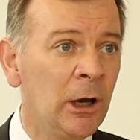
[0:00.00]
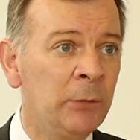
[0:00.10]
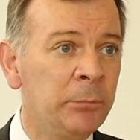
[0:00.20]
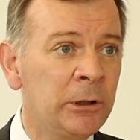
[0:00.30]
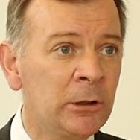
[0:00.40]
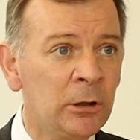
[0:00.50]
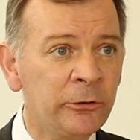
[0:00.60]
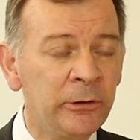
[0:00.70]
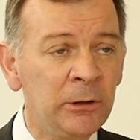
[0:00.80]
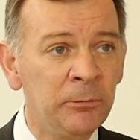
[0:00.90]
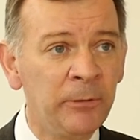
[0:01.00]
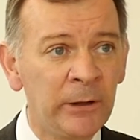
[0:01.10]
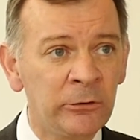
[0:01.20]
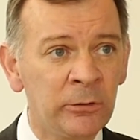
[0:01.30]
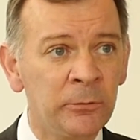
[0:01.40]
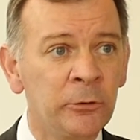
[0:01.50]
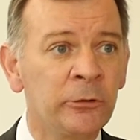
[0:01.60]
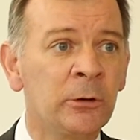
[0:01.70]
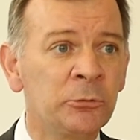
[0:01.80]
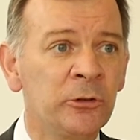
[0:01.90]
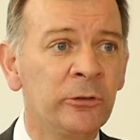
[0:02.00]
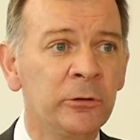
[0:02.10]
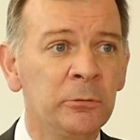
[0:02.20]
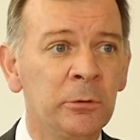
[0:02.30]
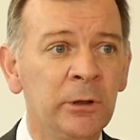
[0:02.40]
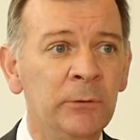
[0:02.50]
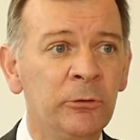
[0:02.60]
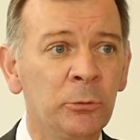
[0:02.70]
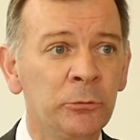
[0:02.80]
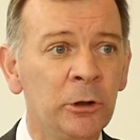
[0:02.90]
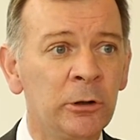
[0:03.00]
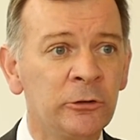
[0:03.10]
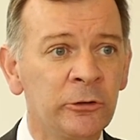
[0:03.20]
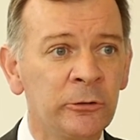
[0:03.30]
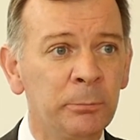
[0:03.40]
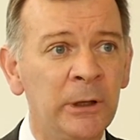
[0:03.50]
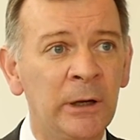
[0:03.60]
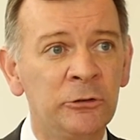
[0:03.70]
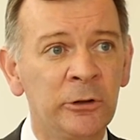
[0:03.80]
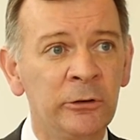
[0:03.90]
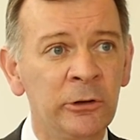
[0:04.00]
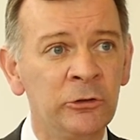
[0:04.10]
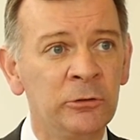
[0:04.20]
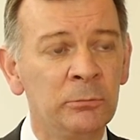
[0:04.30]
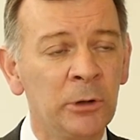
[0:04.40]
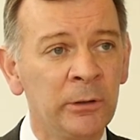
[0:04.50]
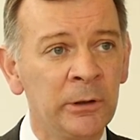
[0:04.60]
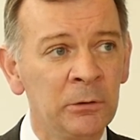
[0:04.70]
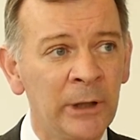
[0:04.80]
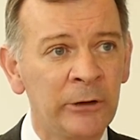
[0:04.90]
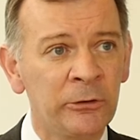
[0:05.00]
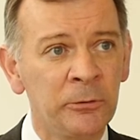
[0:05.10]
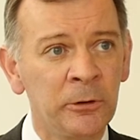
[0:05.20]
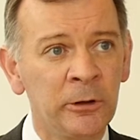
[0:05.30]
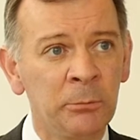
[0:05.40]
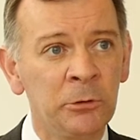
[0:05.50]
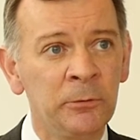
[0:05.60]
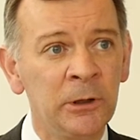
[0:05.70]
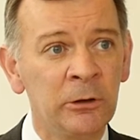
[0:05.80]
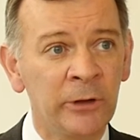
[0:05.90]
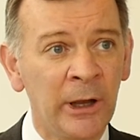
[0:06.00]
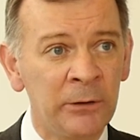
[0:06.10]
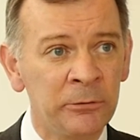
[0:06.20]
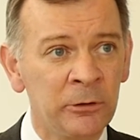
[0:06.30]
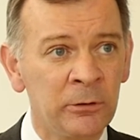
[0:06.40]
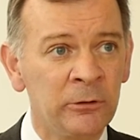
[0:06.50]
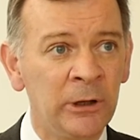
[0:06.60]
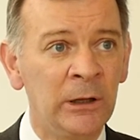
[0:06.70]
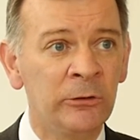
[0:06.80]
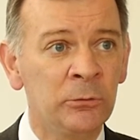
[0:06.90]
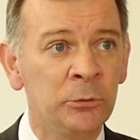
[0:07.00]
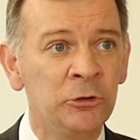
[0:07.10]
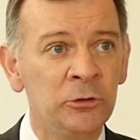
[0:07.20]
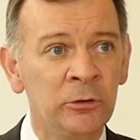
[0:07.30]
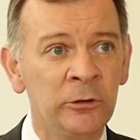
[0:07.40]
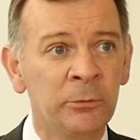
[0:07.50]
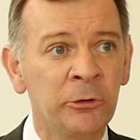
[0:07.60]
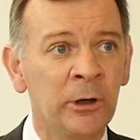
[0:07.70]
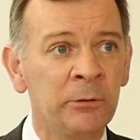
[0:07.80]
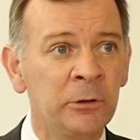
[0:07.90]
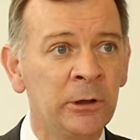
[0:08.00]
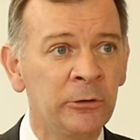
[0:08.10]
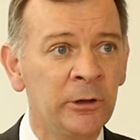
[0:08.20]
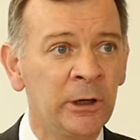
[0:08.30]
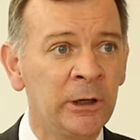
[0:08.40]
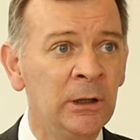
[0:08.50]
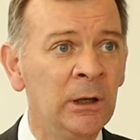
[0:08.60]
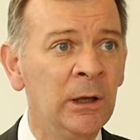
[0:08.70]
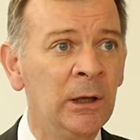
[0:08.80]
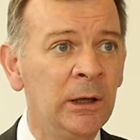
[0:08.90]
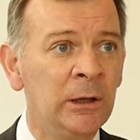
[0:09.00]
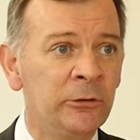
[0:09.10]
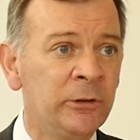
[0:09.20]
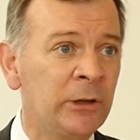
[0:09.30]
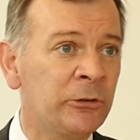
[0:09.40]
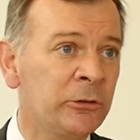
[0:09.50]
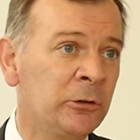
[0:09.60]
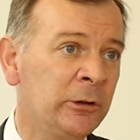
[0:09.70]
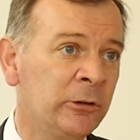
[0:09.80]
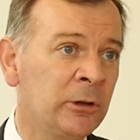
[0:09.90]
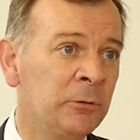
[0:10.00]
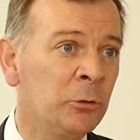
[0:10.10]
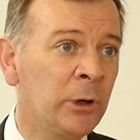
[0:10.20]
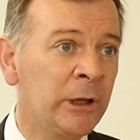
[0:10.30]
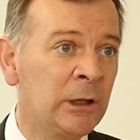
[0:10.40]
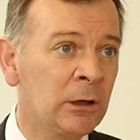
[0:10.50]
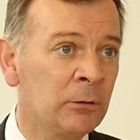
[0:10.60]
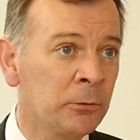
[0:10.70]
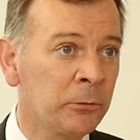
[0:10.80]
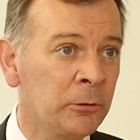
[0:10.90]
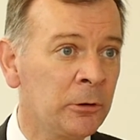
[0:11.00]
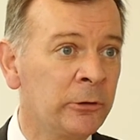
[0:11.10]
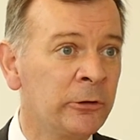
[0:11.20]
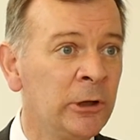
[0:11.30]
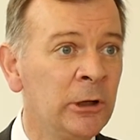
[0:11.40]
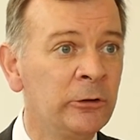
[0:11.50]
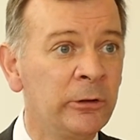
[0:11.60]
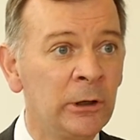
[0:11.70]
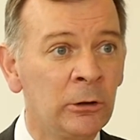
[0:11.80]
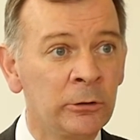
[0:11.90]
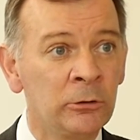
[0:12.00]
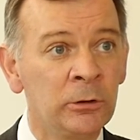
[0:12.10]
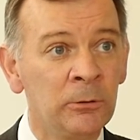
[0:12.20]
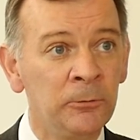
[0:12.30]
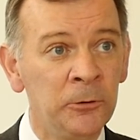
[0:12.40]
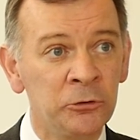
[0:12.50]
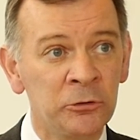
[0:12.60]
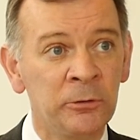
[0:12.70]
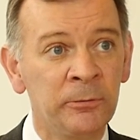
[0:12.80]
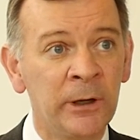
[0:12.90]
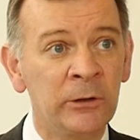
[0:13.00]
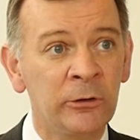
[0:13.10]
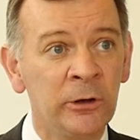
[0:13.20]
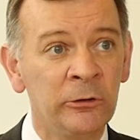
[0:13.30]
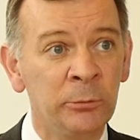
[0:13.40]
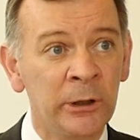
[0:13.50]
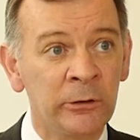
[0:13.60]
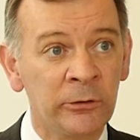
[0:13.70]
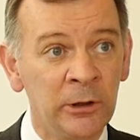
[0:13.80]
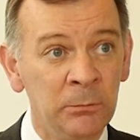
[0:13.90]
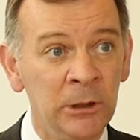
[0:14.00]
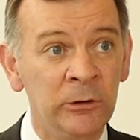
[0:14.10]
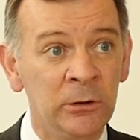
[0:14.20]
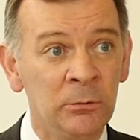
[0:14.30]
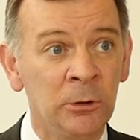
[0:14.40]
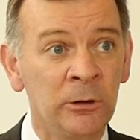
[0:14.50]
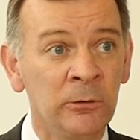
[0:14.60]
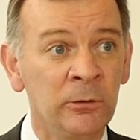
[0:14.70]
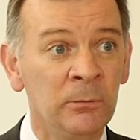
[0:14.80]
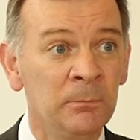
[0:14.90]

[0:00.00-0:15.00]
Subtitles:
And because the effect of those options and the reliefs will not just be at transition, but they'll last for a number of years after the date in which you adopt IFRS 9, it's necessary to give quite careful thought to the ongoing future effects as well as the immediate ones.